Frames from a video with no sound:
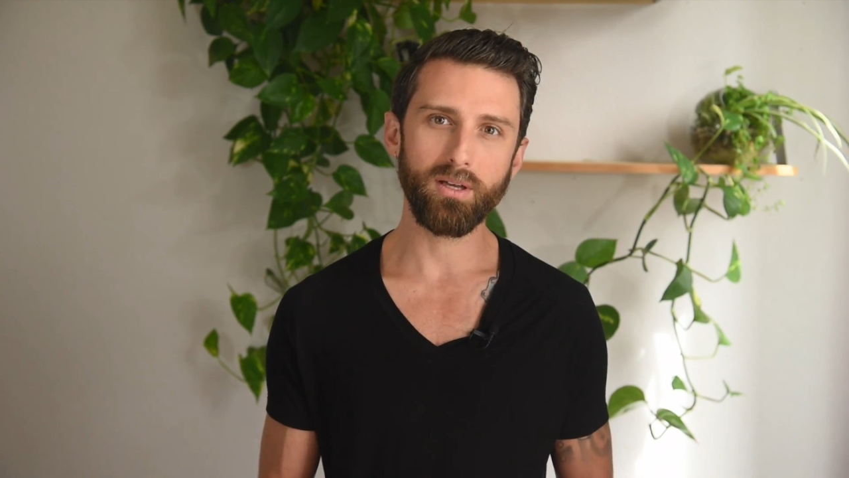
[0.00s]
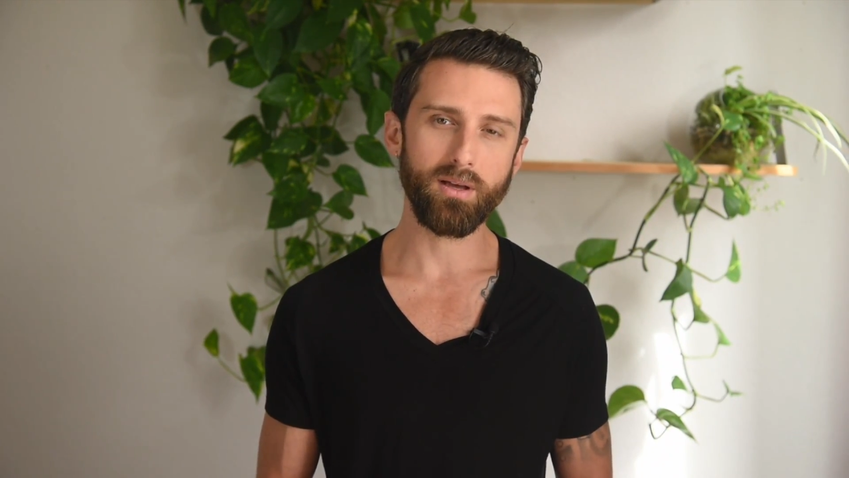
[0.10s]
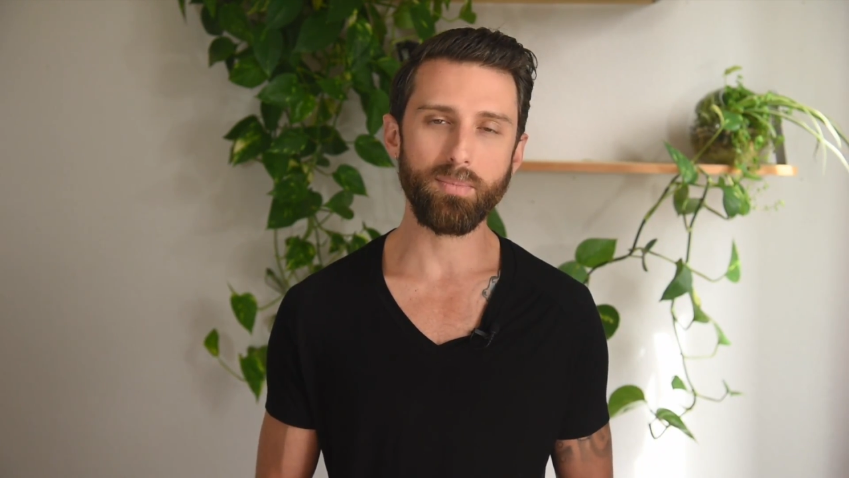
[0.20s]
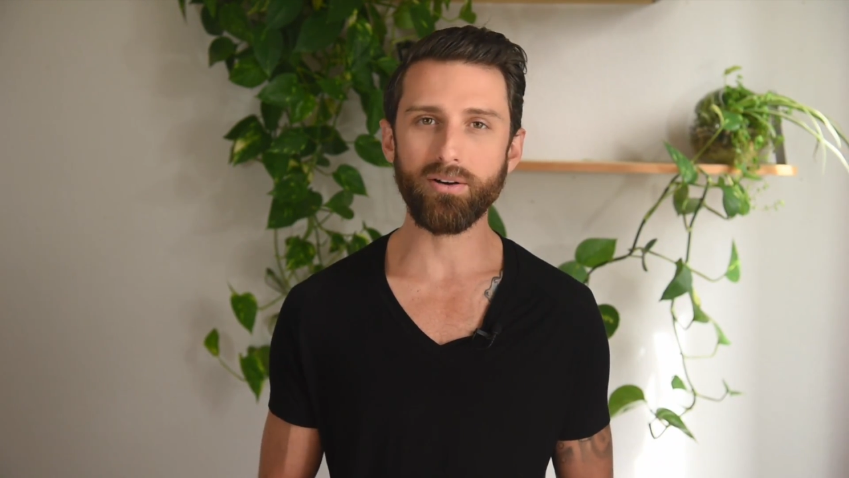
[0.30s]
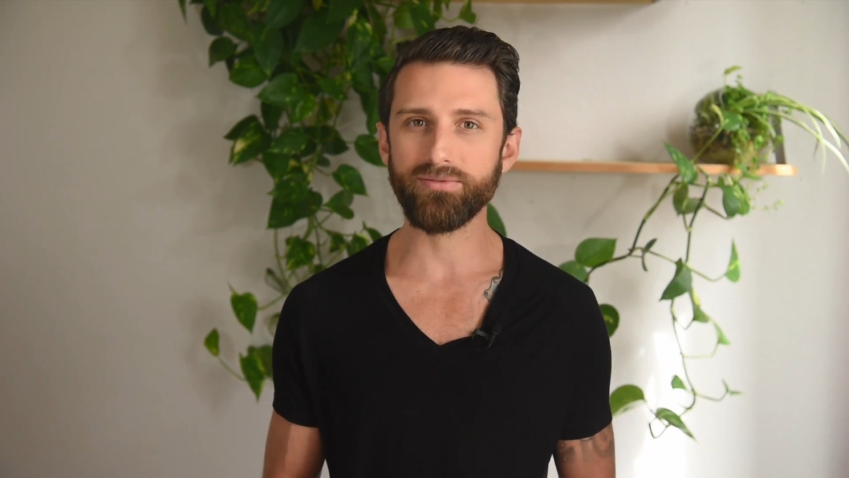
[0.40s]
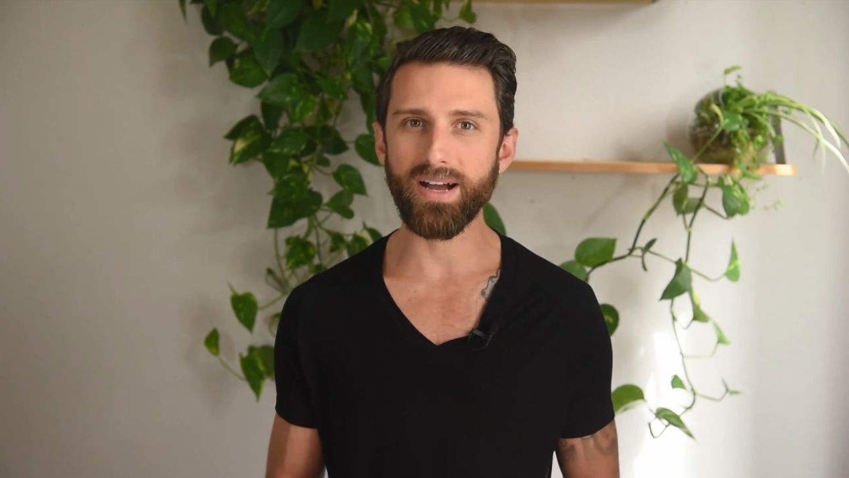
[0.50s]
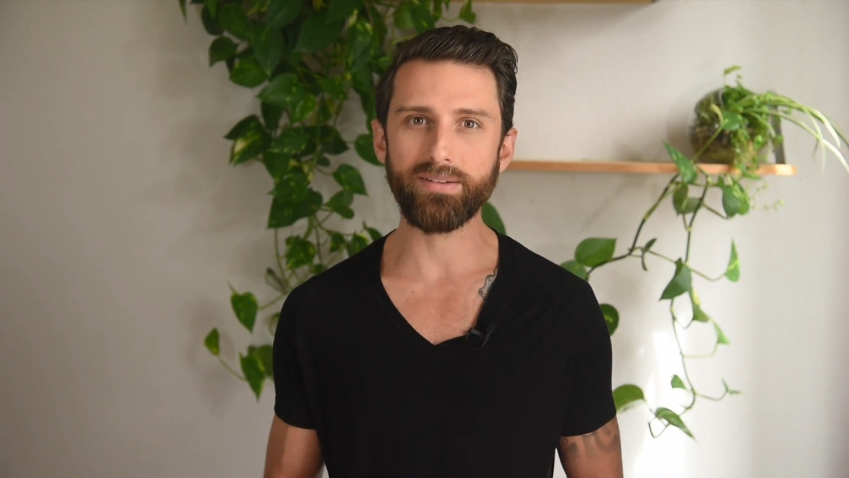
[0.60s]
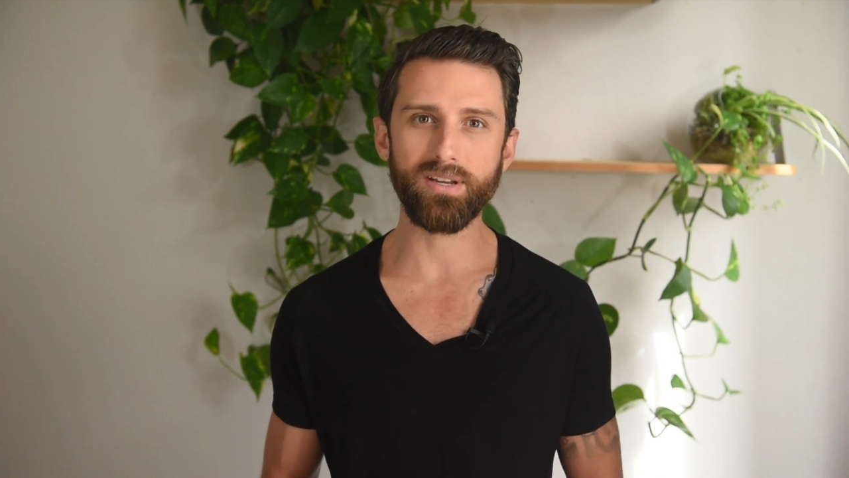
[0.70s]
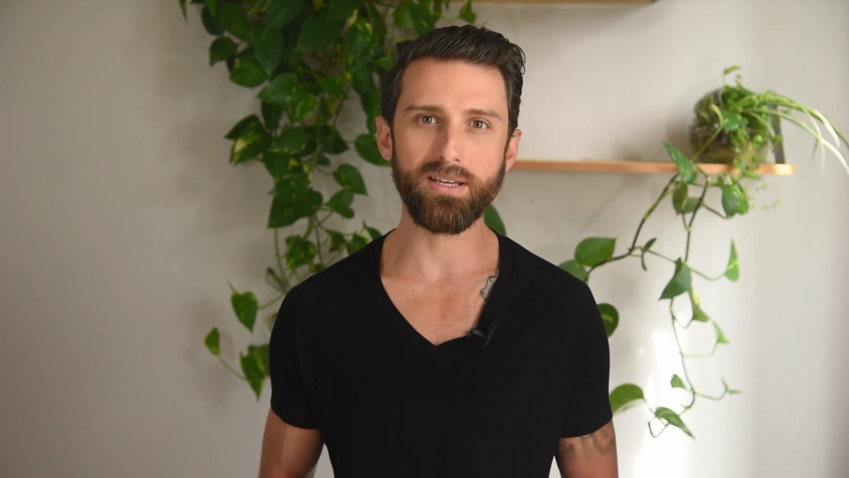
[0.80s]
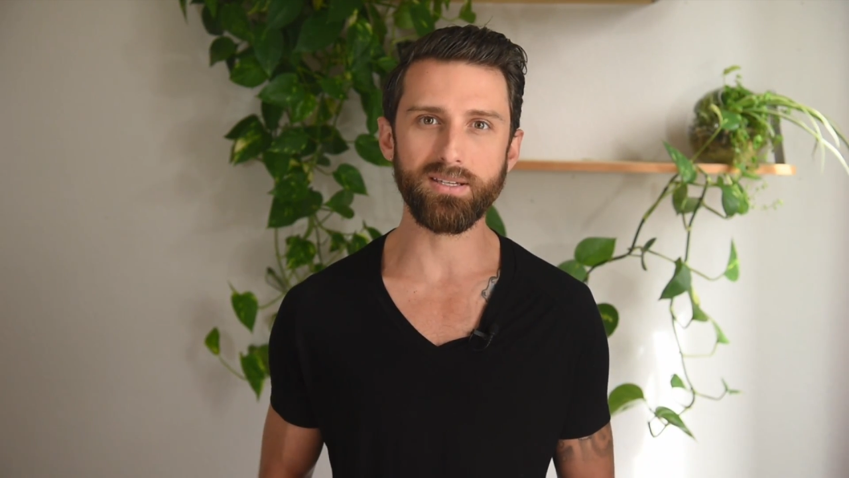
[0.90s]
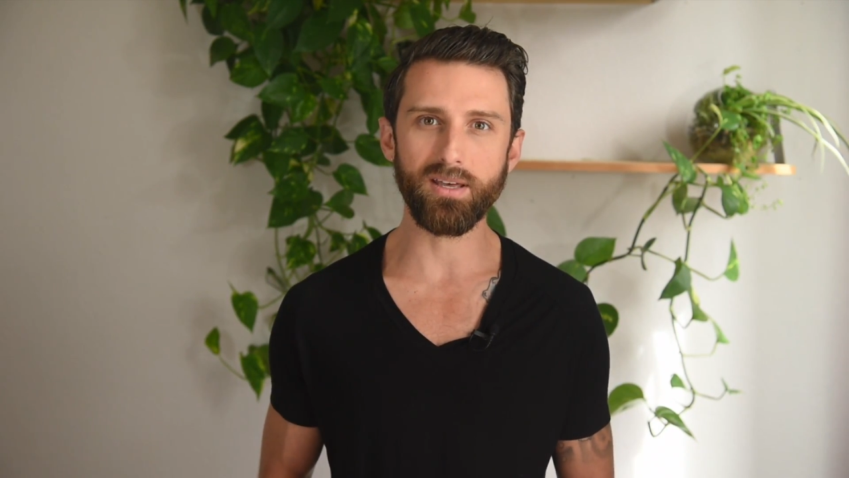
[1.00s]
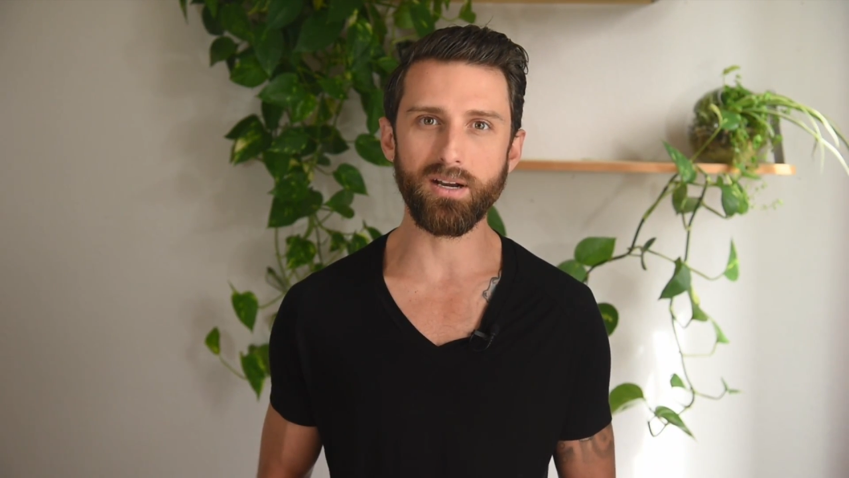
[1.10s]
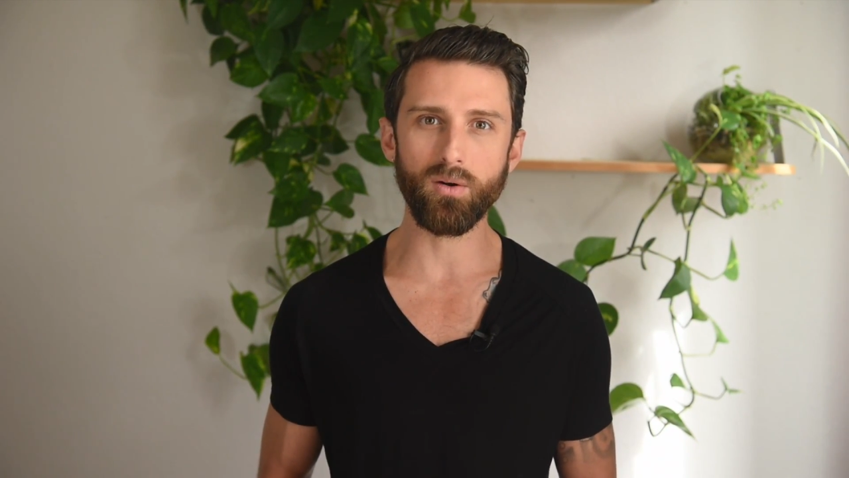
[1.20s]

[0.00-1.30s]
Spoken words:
about 5 days later